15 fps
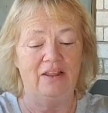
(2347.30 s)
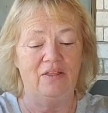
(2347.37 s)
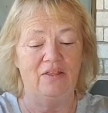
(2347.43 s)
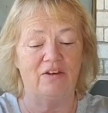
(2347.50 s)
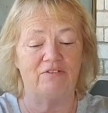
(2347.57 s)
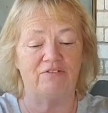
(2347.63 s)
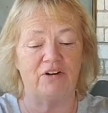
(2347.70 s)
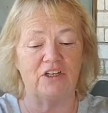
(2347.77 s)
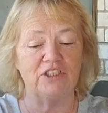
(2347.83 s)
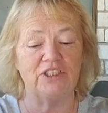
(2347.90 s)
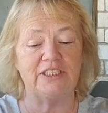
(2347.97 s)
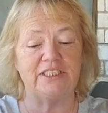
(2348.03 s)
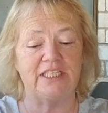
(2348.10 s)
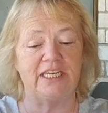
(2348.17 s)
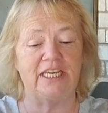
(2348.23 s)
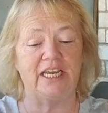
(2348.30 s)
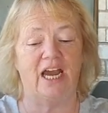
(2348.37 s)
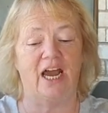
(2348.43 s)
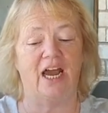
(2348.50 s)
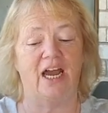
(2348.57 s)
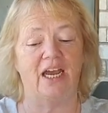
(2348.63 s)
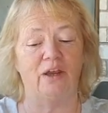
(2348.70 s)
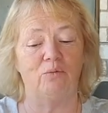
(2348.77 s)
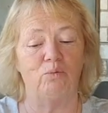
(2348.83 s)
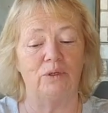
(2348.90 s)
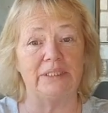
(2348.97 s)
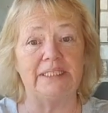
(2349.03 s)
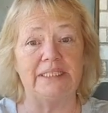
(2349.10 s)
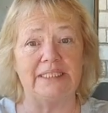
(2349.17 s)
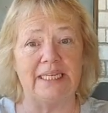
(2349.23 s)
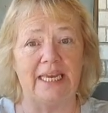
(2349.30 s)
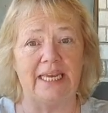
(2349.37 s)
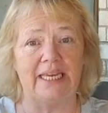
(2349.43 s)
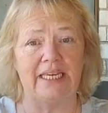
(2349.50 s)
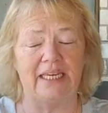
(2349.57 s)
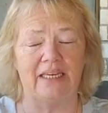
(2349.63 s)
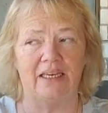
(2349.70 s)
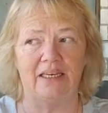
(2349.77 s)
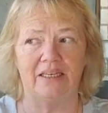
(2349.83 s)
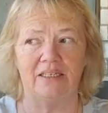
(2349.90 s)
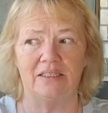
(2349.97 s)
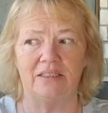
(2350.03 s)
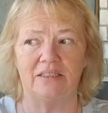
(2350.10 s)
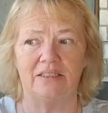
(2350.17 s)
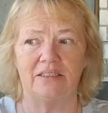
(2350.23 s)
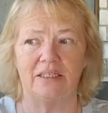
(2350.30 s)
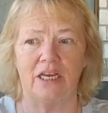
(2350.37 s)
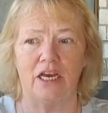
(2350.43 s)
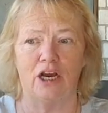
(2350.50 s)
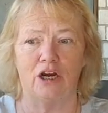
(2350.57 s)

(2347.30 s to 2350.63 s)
the first thing I would say is